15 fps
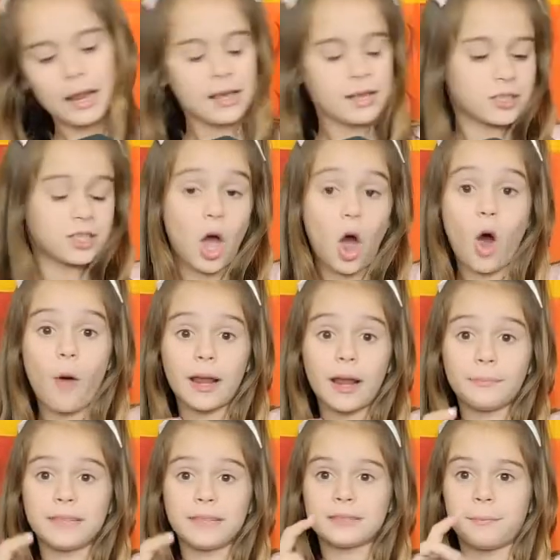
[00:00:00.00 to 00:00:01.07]
So open
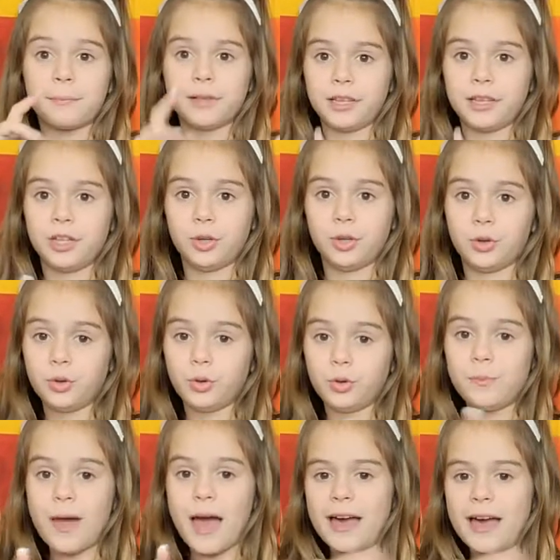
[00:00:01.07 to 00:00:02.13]
up this blue
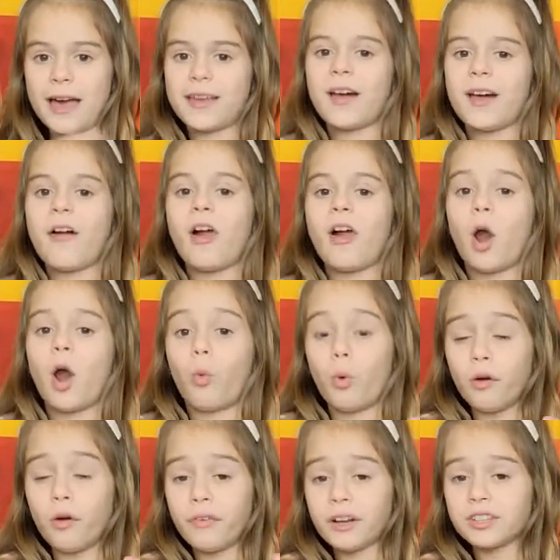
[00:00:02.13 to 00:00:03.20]
bag.
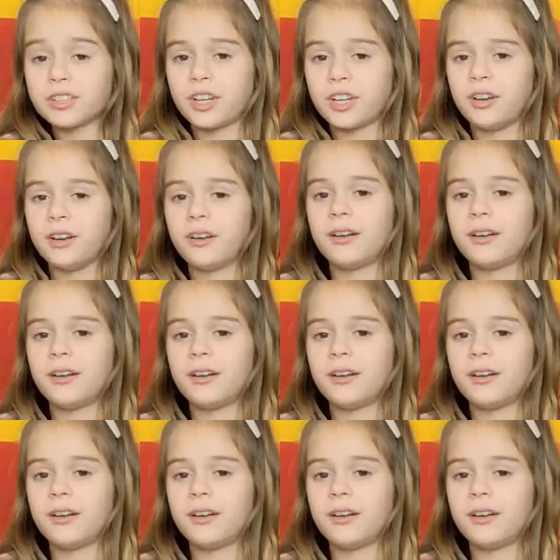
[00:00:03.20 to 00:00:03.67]
Real function.